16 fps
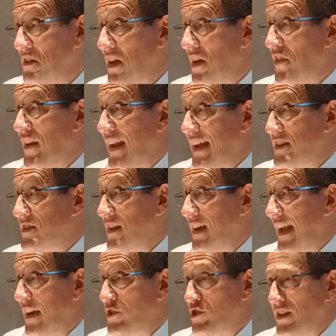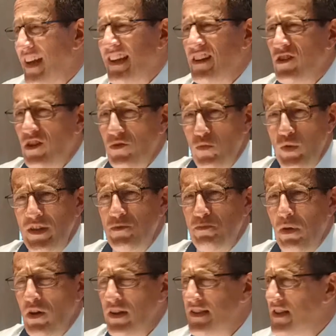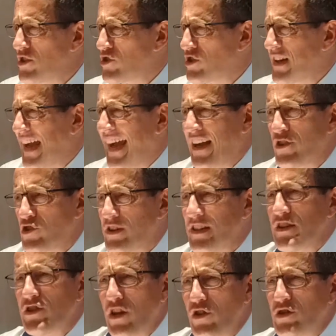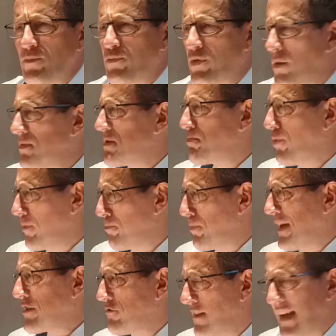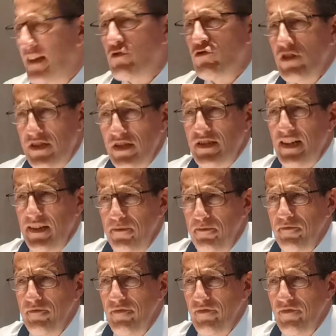at the next election. Hang on, which politician actually is going to promise better electricity?